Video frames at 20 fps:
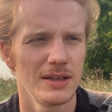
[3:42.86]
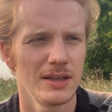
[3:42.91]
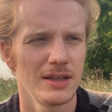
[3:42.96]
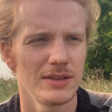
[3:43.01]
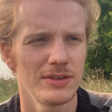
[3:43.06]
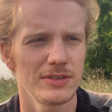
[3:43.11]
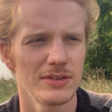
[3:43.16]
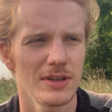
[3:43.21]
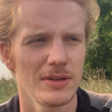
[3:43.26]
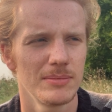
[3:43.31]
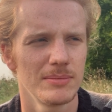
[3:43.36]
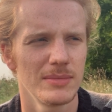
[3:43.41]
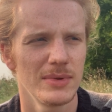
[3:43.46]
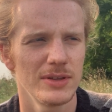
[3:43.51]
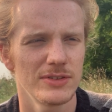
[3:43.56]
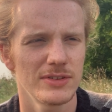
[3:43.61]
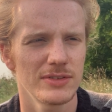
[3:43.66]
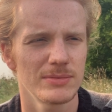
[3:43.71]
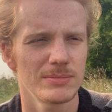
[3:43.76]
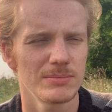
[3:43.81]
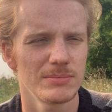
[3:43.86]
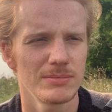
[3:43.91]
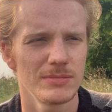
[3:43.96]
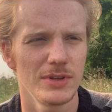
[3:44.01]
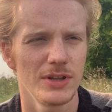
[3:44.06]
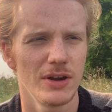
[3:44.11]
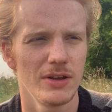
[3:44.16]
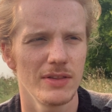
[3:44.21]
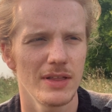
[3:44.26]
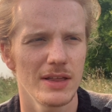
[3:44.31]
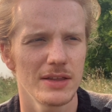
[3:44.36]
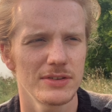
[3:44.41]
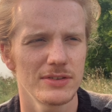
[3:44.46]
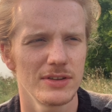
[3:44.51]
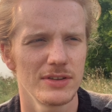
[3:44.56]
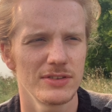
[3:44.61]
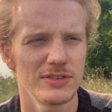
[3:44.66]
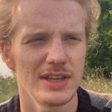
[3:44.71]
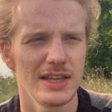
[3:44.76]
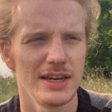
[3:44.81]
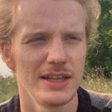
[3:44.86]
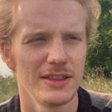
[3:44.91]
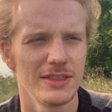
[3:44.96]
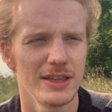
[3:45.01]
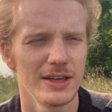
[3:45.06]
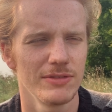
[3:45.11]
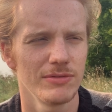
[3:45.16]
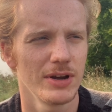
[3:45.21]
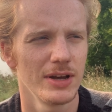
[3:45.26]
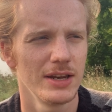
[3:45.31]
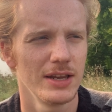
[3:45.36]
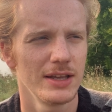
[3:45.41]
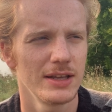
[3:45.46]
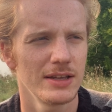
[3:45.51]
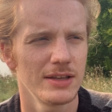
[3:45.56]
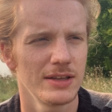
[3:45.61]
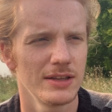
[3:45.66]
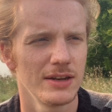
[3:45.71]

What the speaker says: it's that's a silly thing, really.